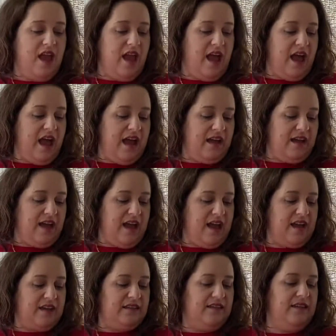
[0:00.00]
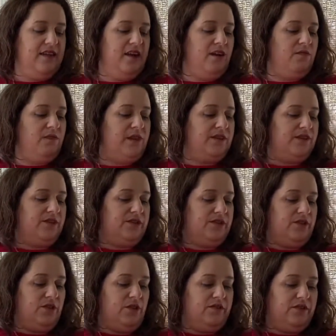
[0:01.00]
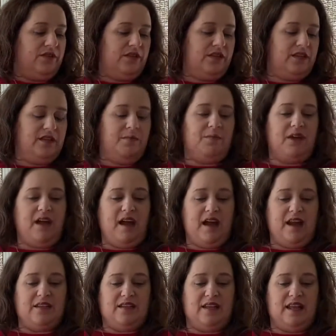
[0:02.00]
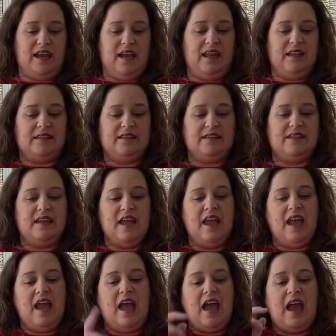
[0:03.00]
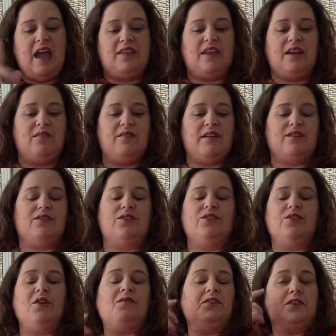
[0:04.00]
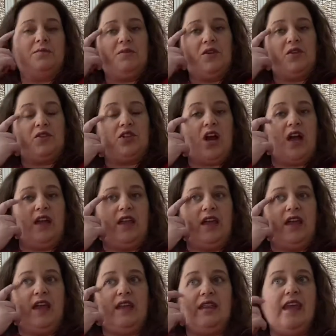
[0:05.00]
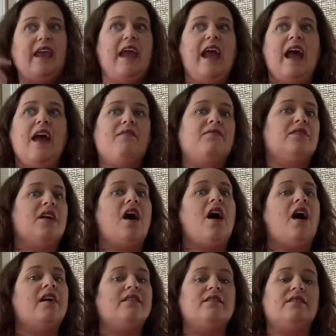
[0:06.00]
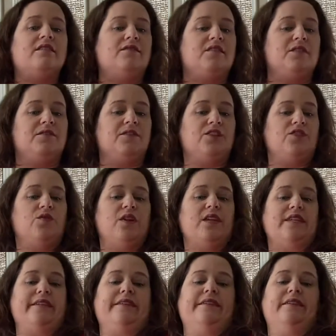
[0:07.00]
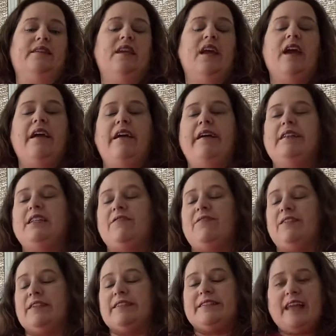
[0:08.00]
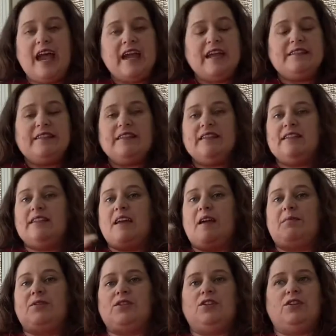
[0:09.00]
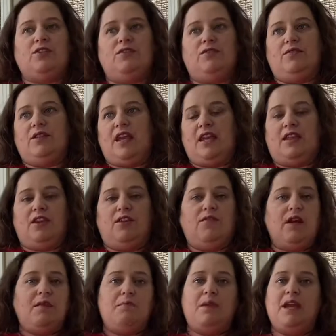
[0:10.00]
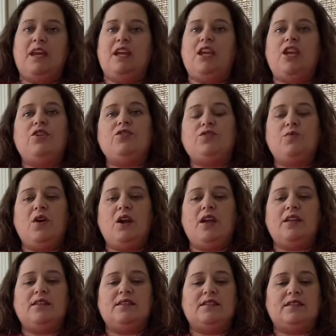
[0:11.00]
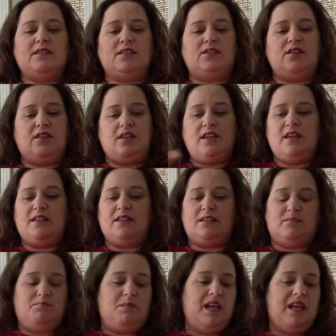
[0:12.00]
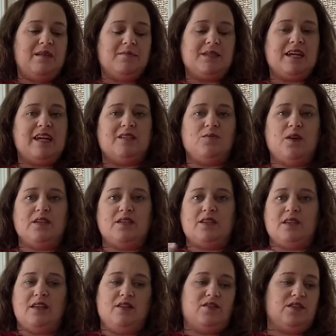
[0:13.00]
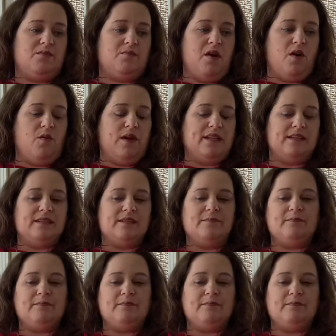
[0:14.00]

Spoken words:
I got a Russell Stover's Pecan Delights, and then a Russell Stover's Milk Chocolate. And they have tons of different choices, different sizes, up to like the great big huge ones to these medium-sized ones to little small ones.